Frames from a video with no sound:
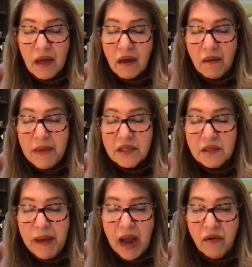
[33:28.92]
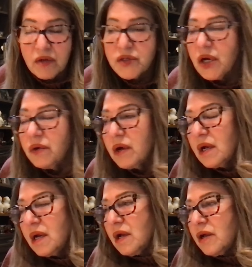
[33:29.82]
Amazing background. So,
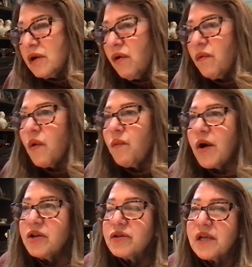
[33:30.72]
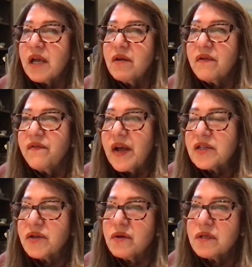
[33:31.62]
what do you say to
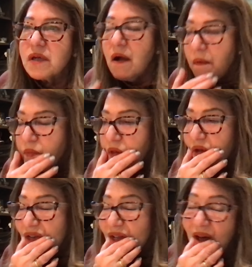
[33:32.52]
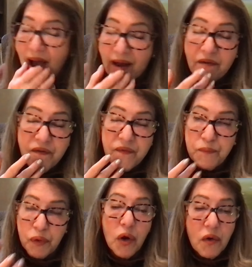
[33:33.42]
investors? There's a lot of
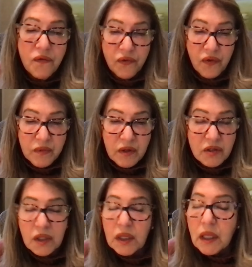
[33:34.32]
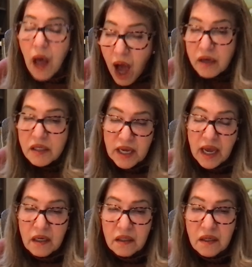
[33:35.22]
proof. There's a lot of
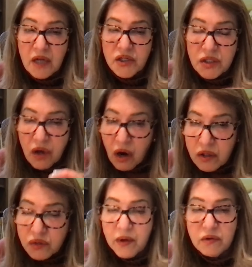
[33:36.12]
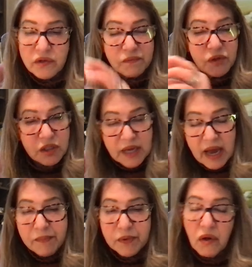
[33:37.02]
data, not just ours, whether it's from Just
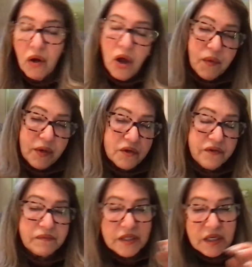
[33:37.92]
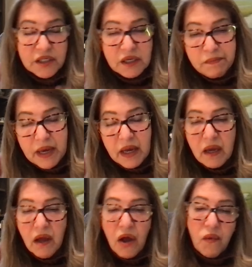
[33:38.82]
Capital, whether it's from
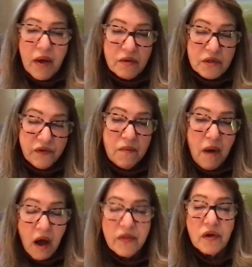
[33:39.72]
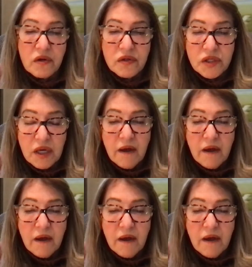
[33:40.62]
CCP, whether it's from others,